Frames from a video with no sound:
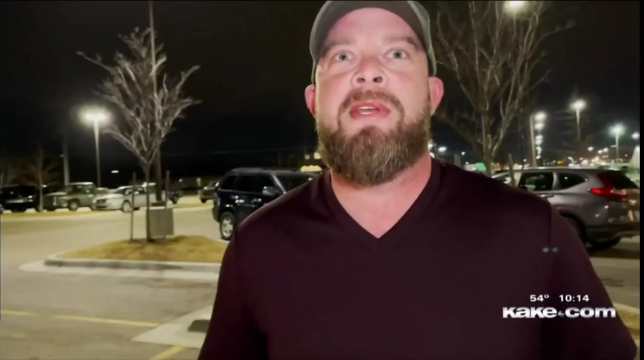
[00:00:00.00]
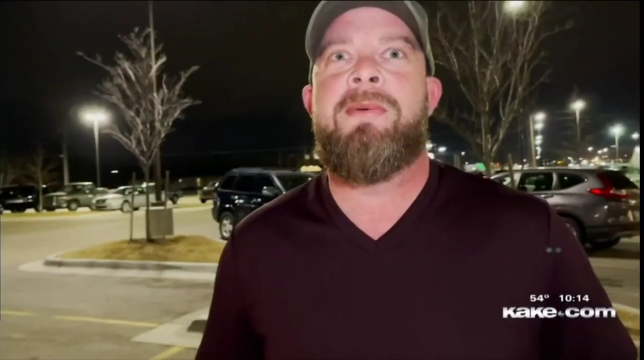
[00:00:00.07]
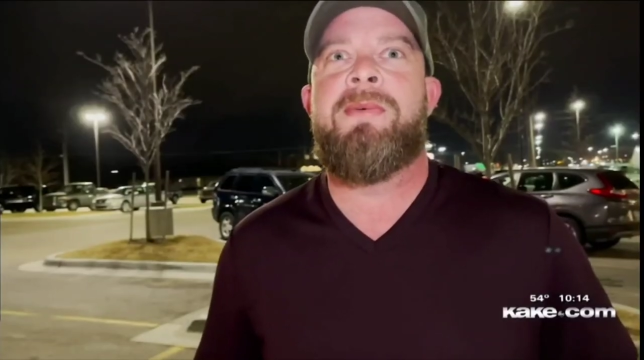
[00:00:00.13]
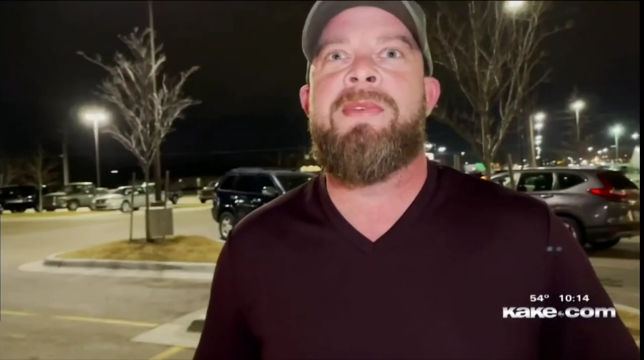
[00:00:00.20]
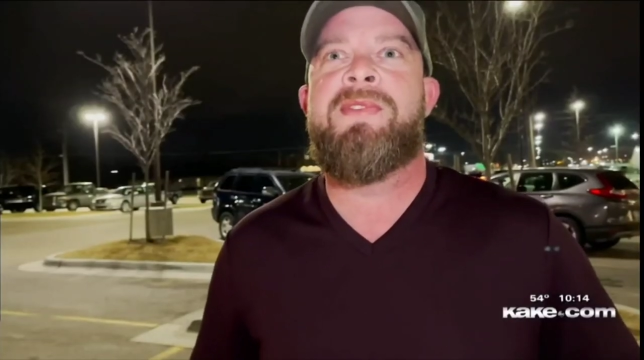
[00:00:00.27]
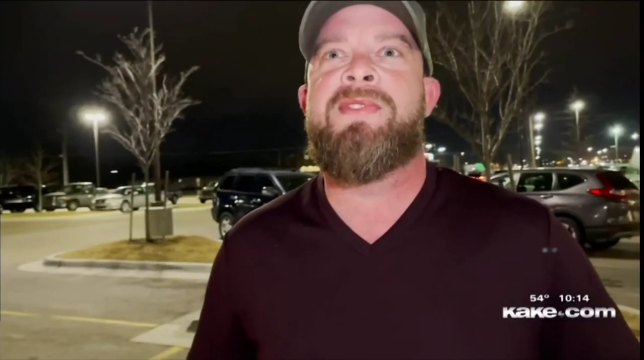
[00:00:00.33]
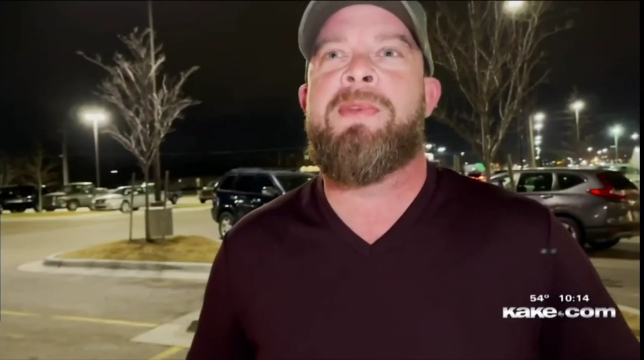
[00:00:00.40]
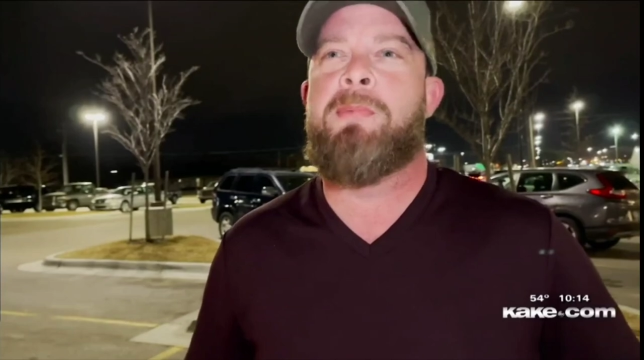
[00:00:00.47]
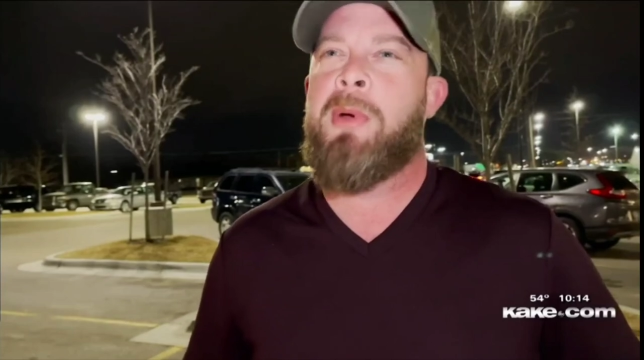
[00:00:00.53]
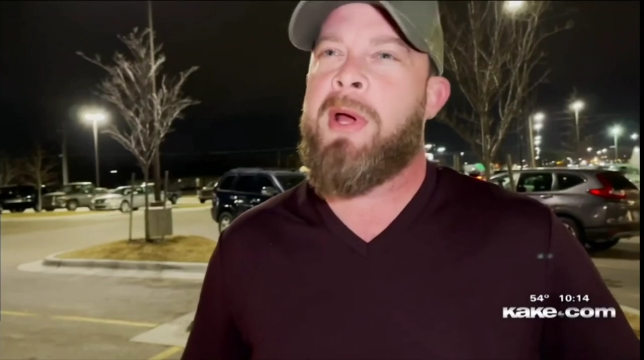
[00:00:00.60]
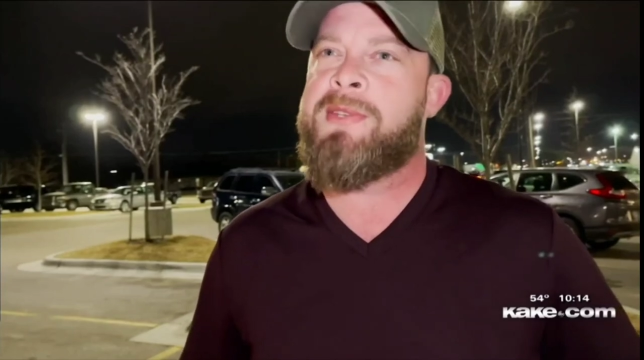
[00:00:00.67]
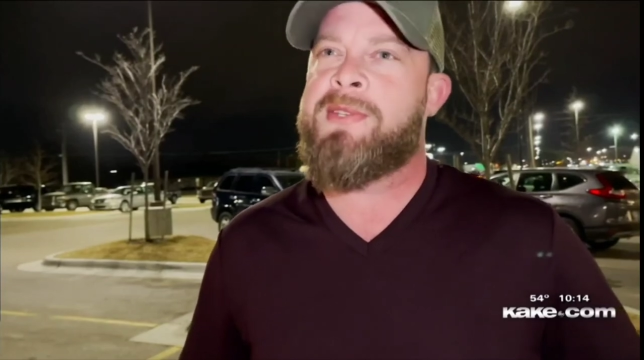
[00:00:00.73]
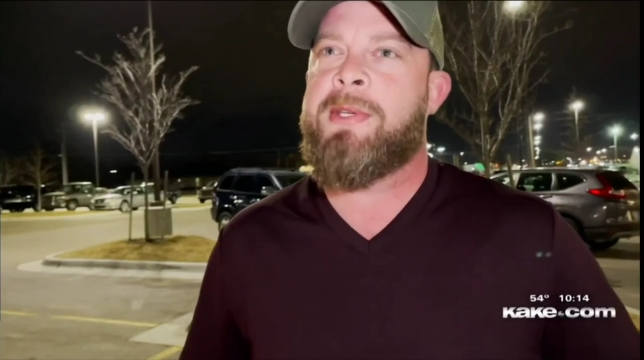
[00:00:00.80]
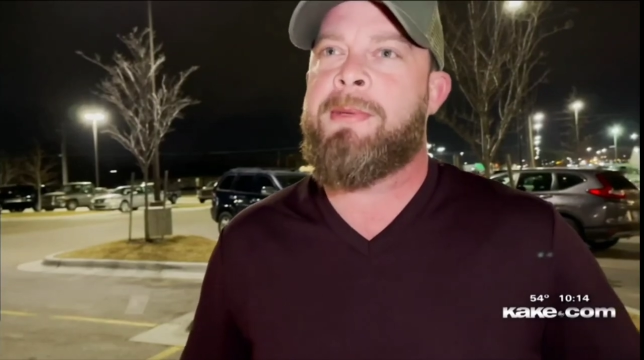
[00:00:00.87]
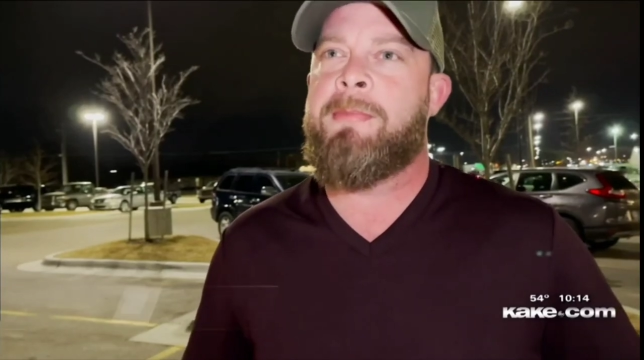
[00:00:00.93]
It was
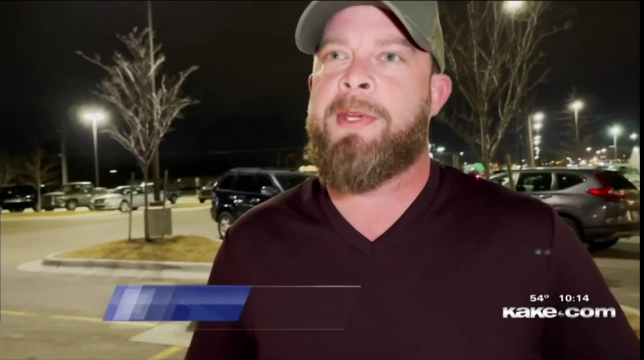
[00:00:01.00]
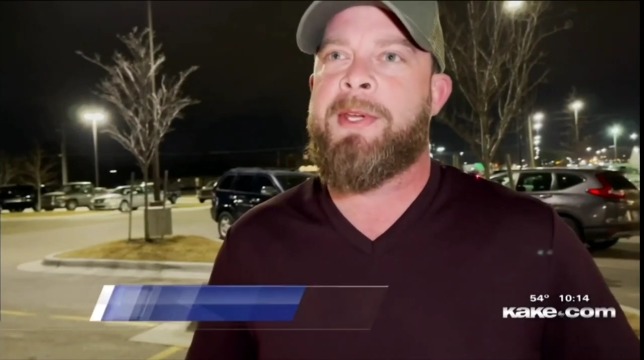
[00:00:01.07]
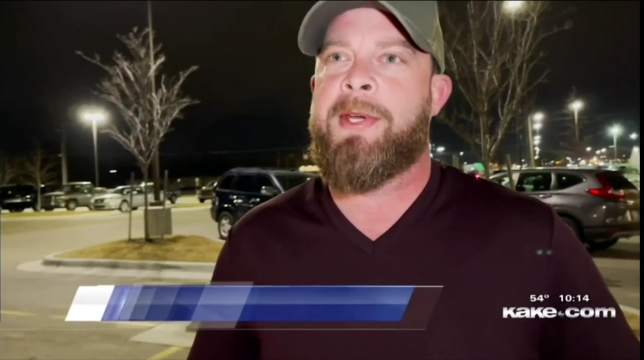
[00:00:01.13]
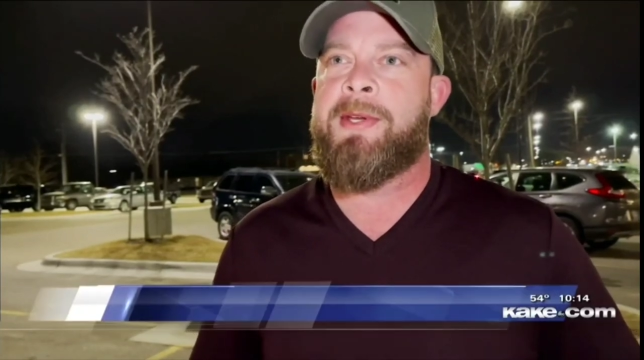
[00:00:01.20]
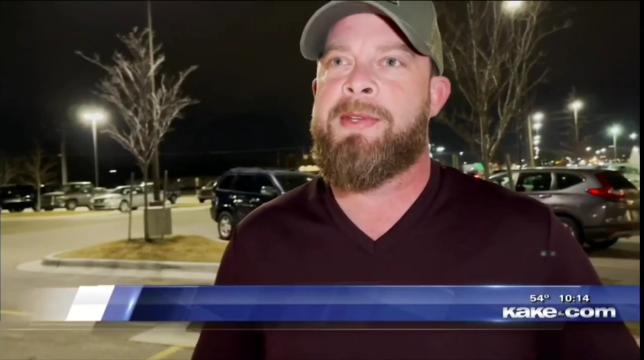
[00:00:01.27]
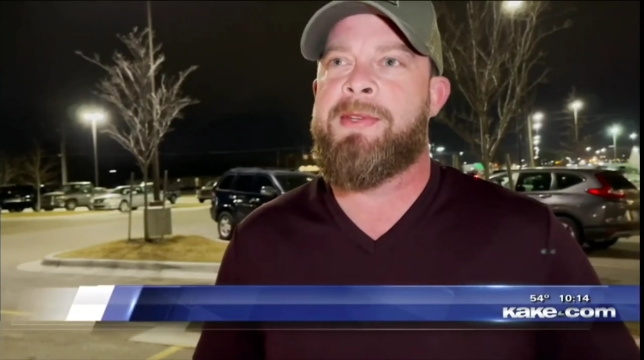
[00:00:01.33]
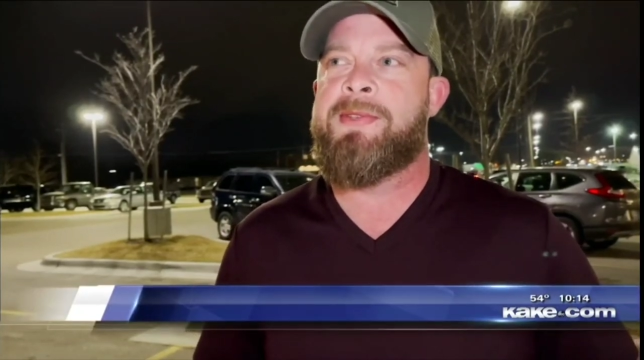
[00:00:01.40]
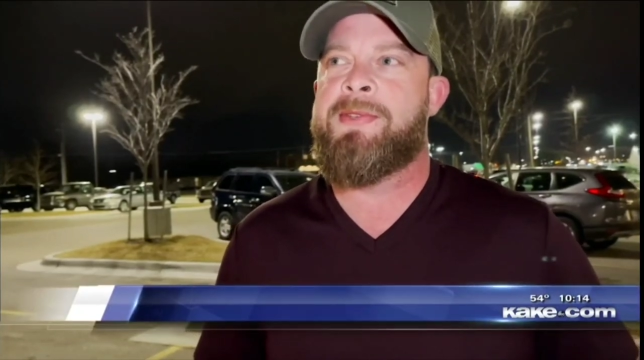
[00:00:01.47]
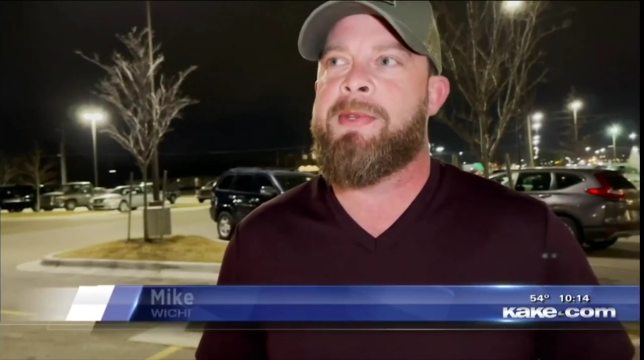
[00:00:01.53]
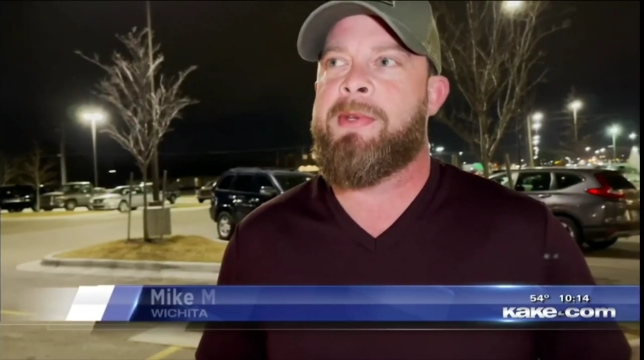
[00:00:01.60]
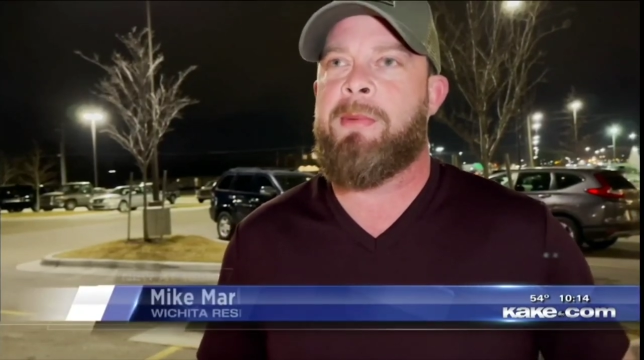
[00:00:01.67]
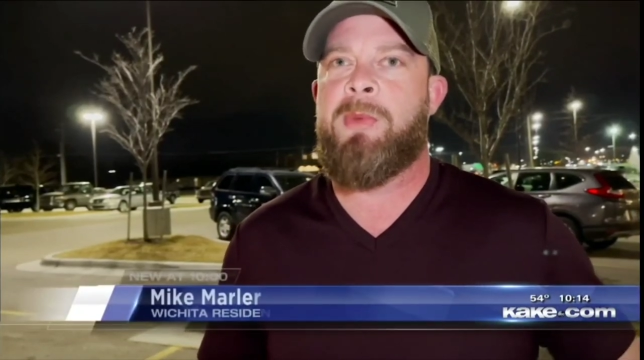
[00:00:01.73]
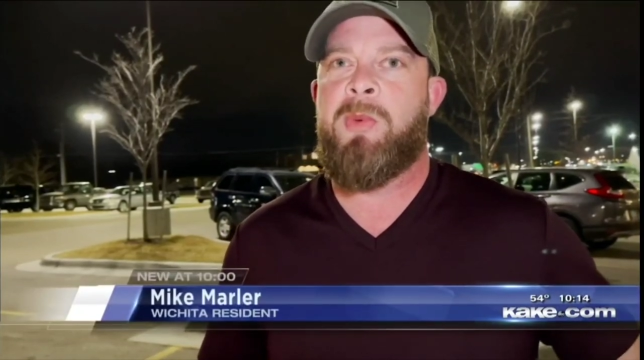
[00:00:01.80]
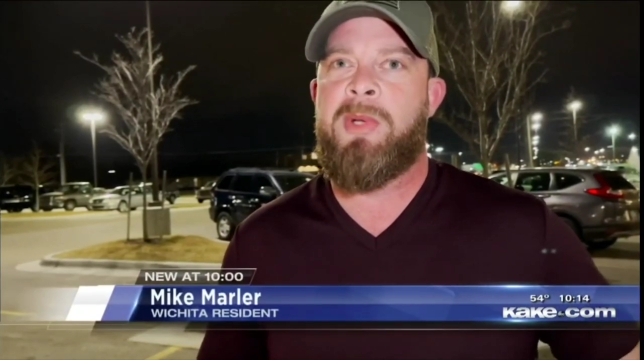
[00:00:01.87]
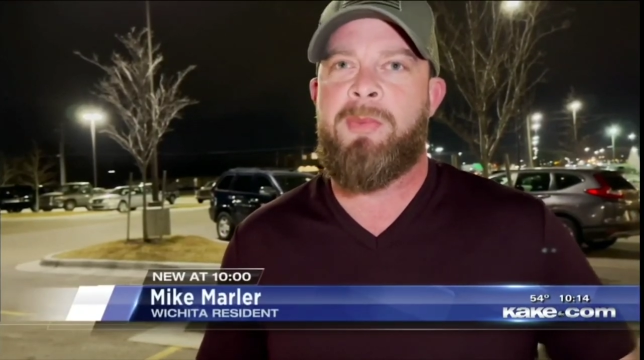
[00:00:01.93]
surprising because
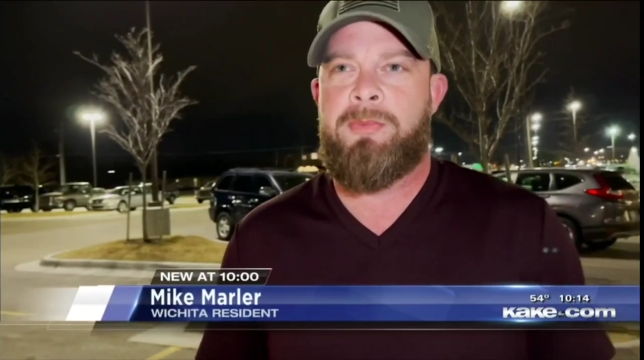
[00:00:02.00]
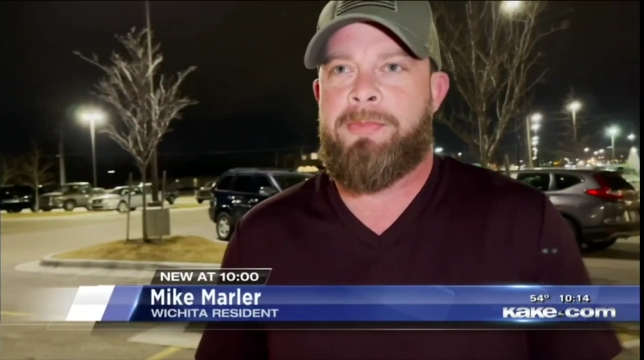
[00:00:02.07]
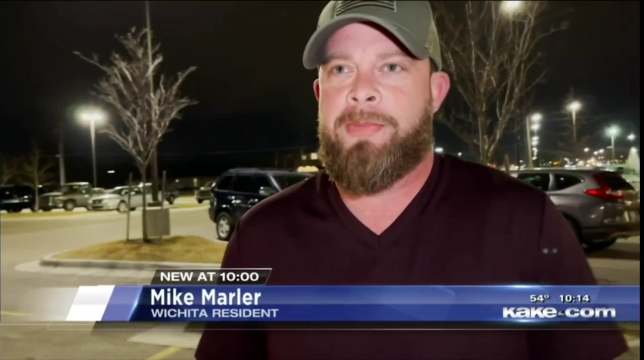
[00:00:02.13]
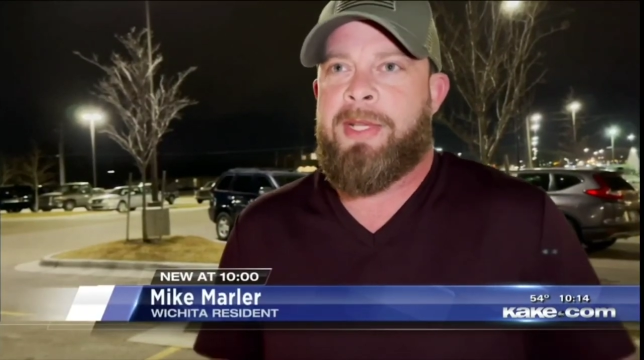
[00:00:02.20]
I mean,